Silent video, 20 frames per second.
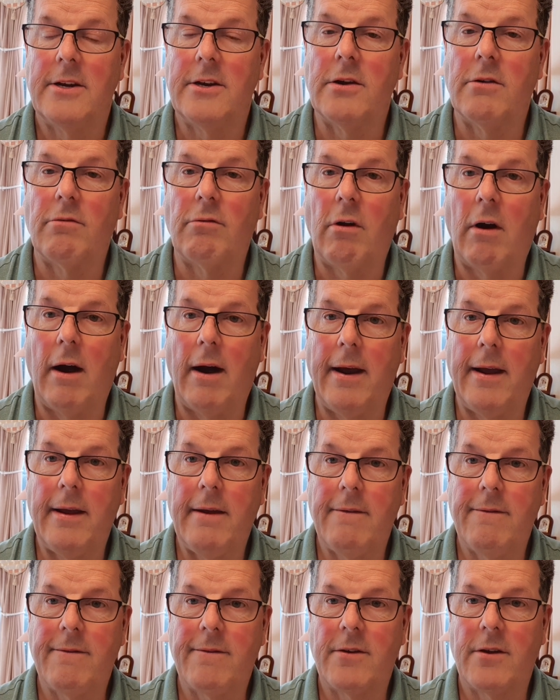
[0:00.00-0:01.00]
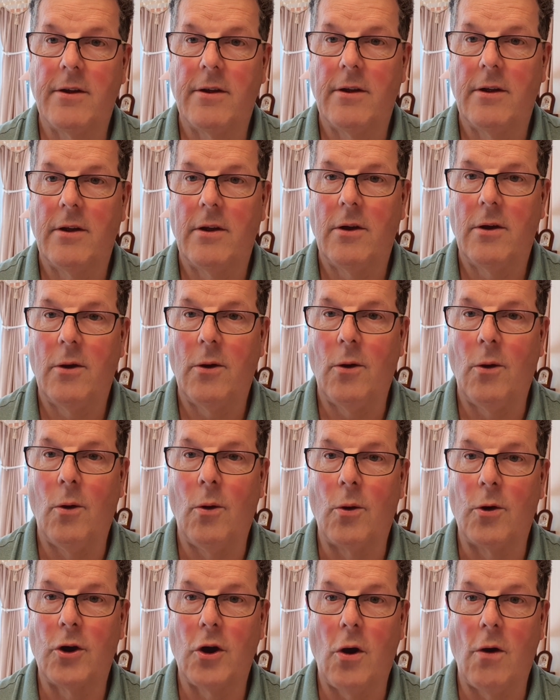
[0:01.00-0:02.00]
derived
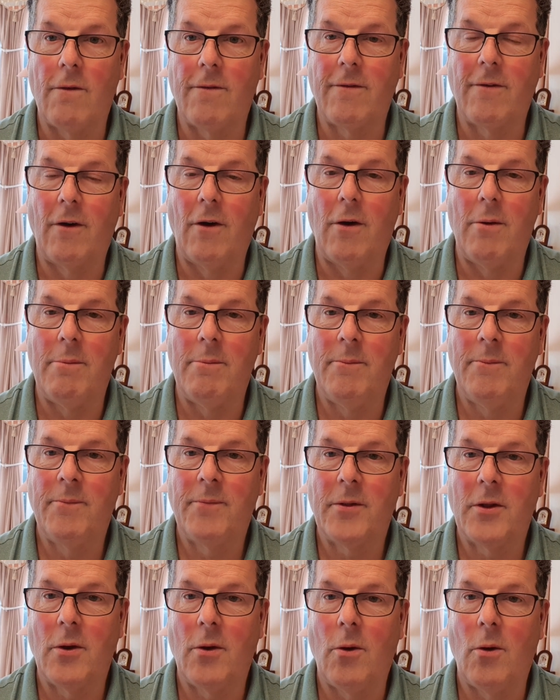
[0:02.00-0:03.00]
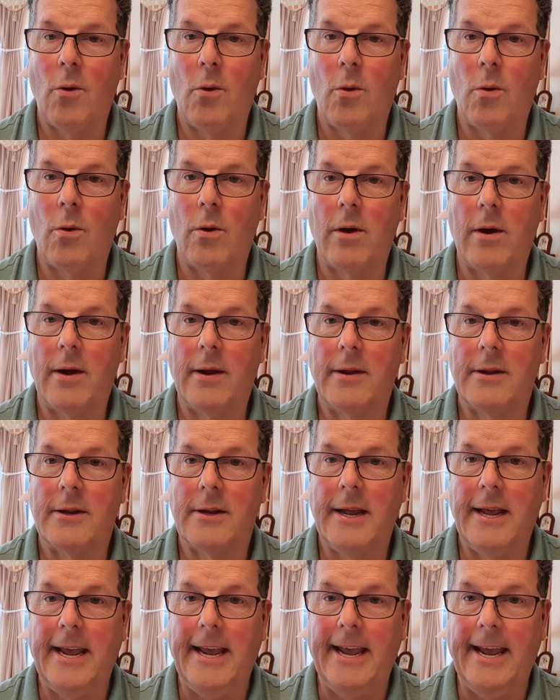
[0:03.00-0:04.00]
or got from, or
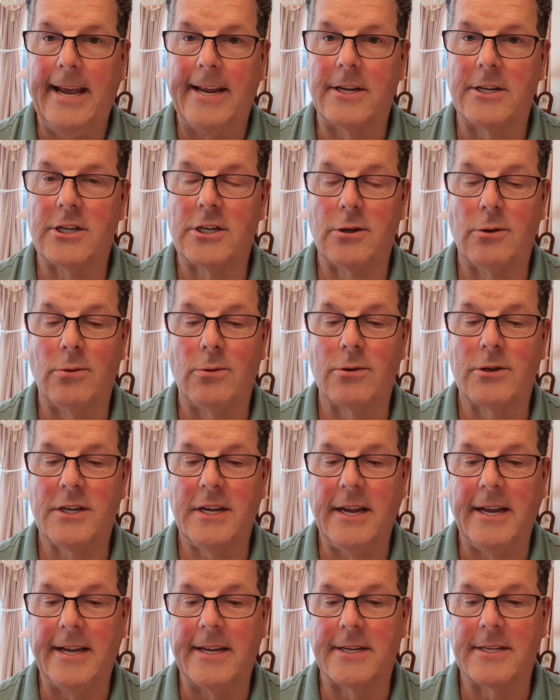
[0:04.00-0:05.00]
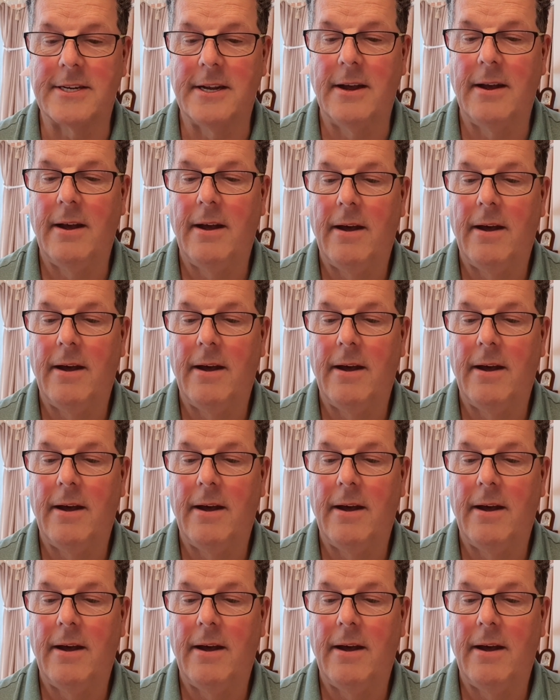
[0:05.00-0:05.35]
its source is